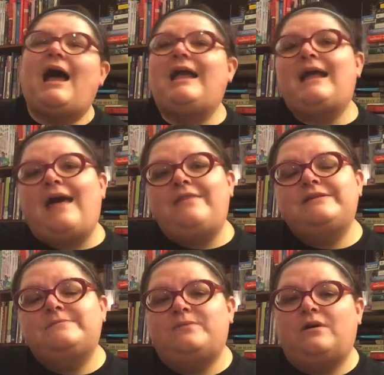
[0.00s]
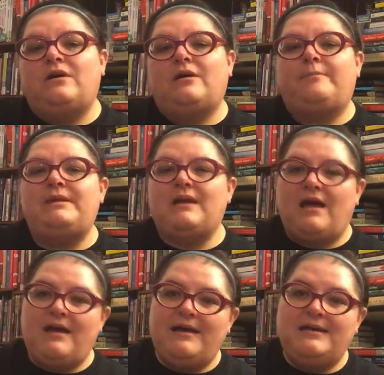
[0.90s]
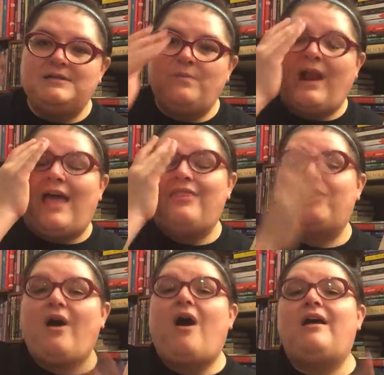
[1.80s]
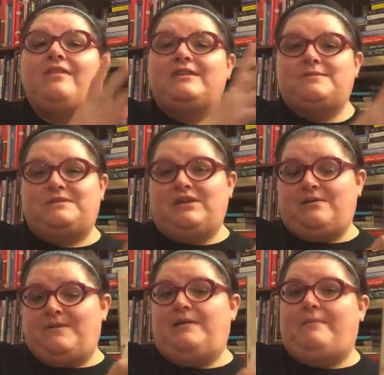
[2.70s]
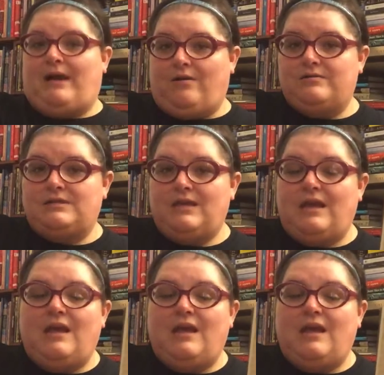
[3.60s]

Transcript: I got this book because what I thought this was going to be about